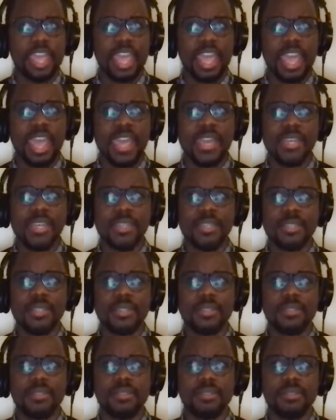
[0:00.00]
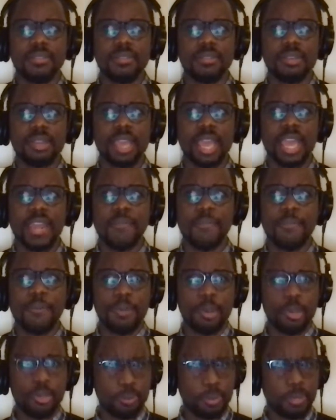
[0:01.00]
and and
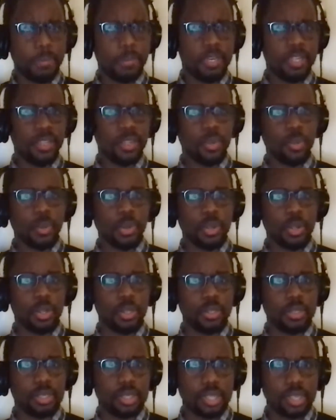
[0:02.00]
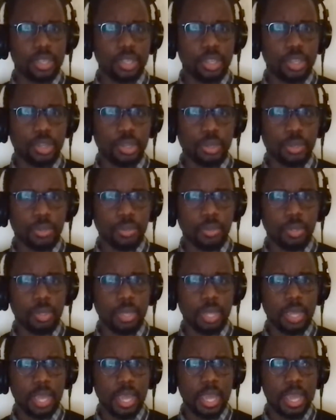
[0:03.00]
for most people in the world, you know,
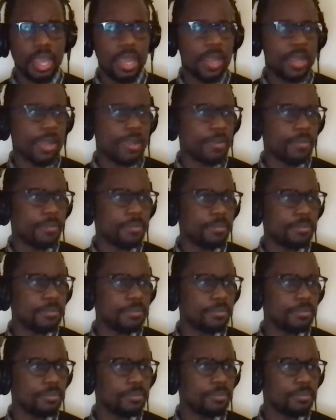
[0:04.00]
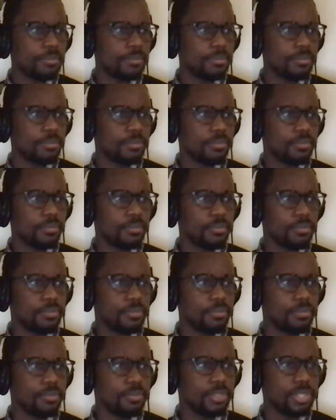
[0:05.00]
um,
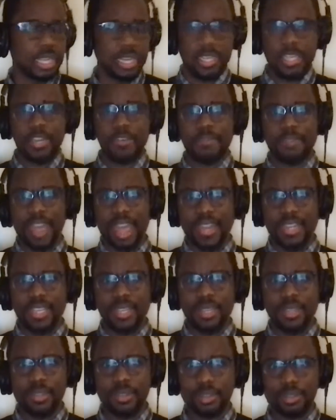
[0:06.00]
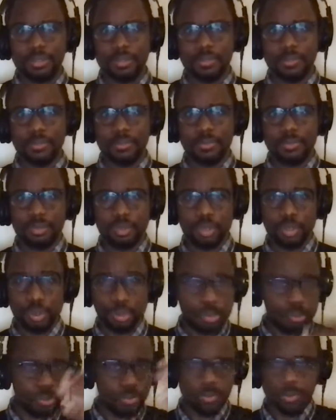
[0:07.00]
Silicon Valley, you
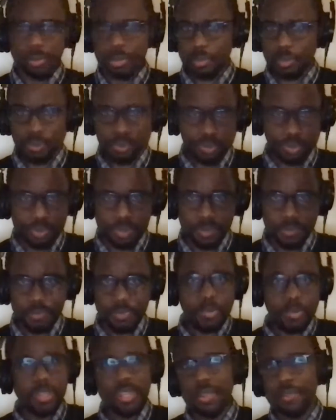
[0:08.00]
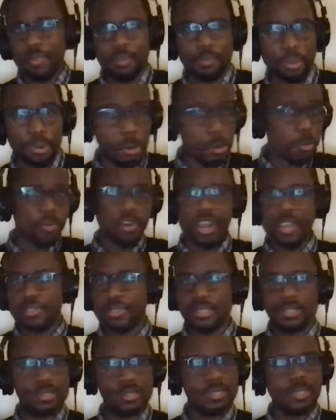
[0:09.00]
know, you,
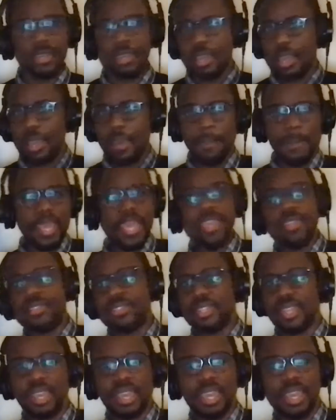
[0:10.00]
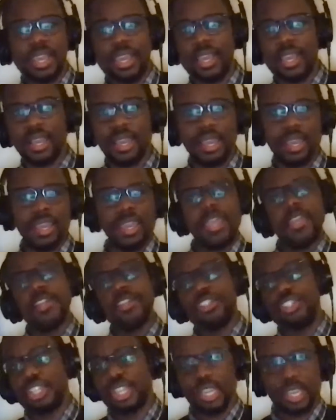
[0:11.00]
progress, amazing
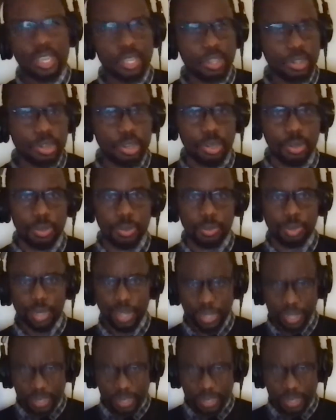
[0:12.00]
energy, you know,